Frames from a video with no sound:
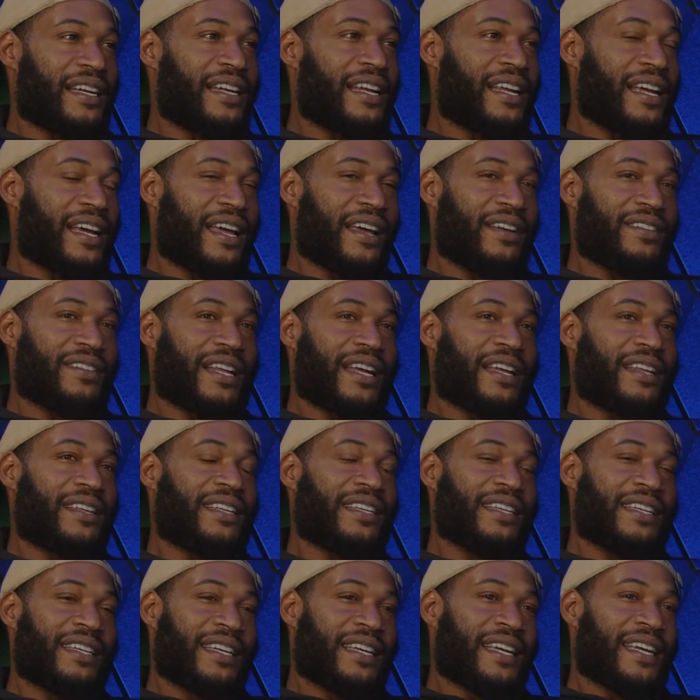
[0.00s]
Now
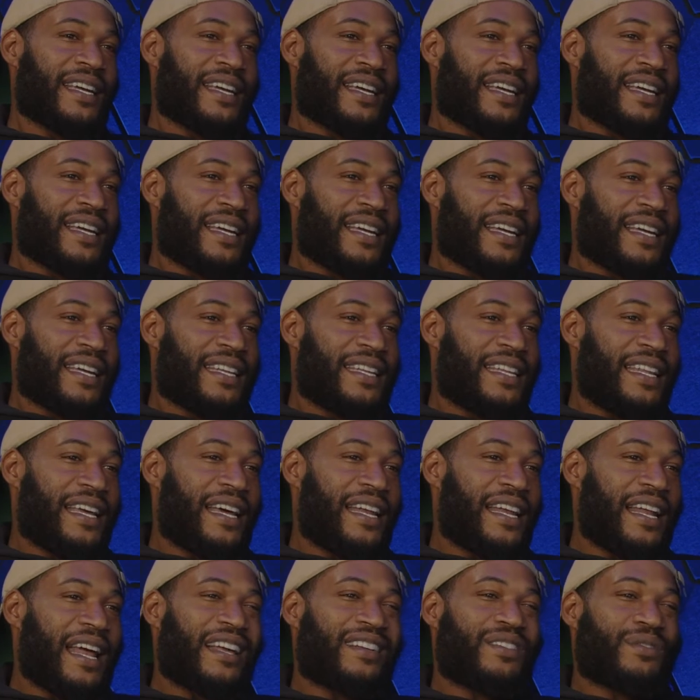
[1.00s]

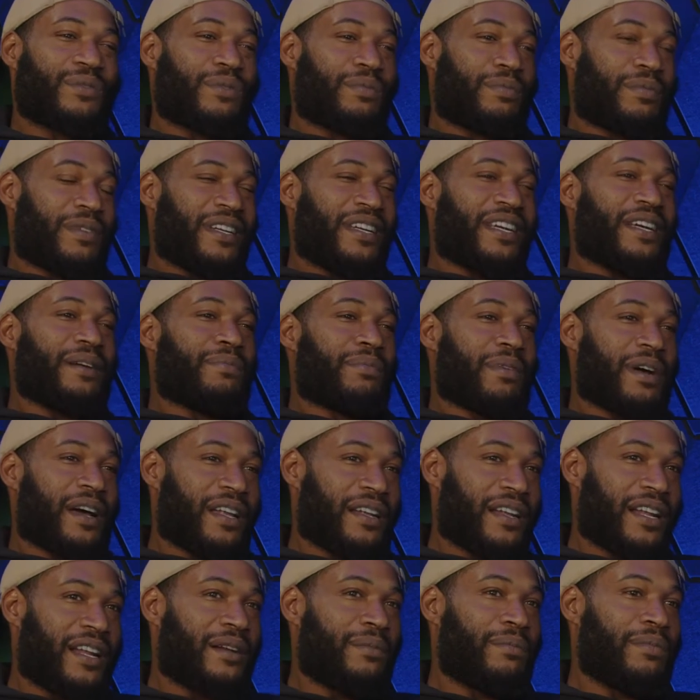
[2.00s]
that's what probably
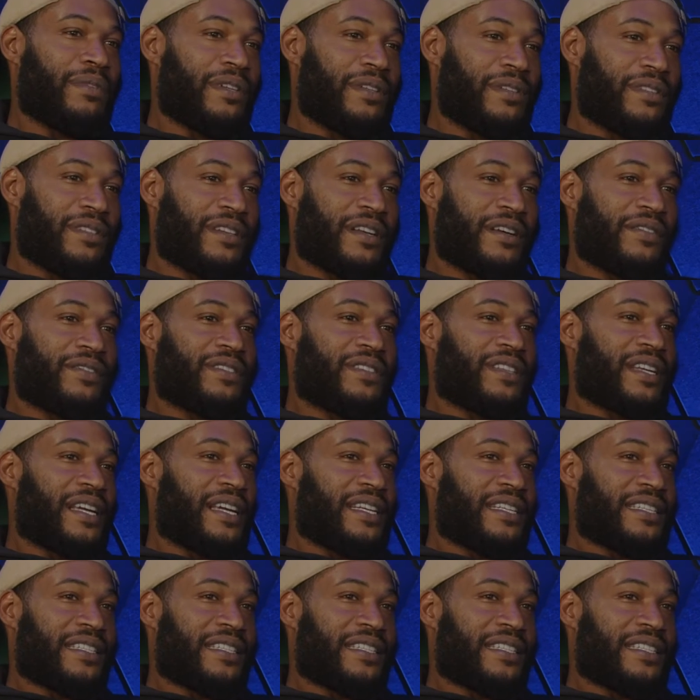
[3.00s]
that'll be the toughest thing,